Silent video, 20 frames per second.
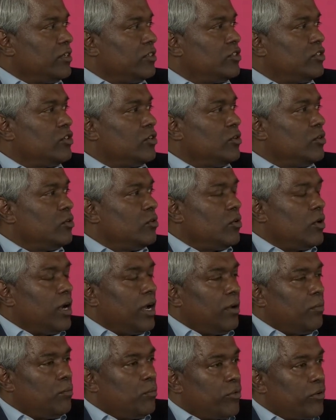to
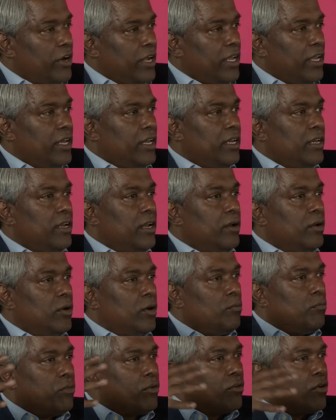bring in
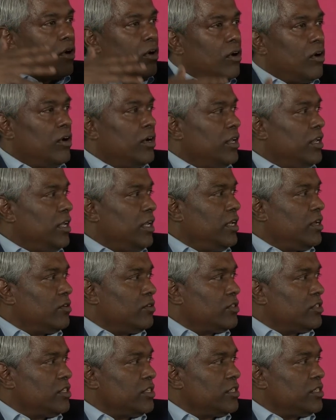a broad
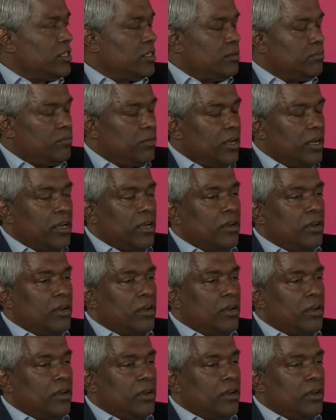ecosystem